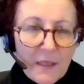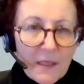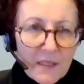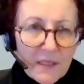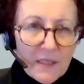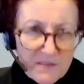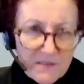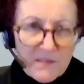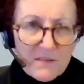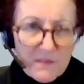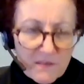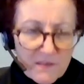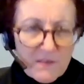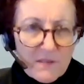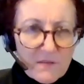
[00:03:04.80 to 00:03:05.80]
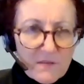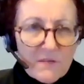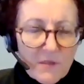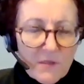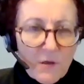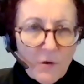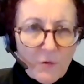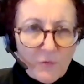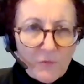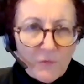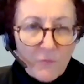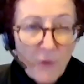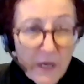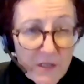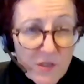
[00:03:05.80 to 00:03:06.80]
instances of
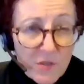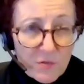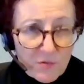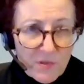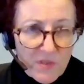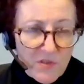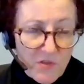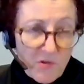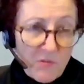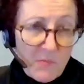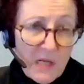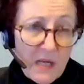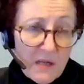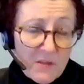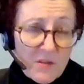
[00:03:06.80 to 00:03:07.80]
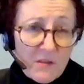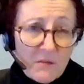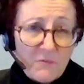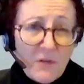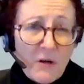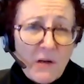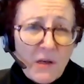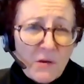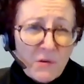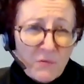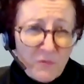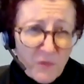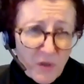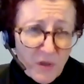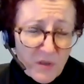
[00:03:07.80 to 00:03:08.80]
racial discrimination and very
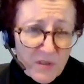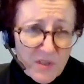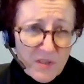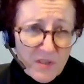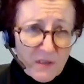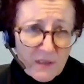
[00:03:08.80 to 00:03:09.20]
overt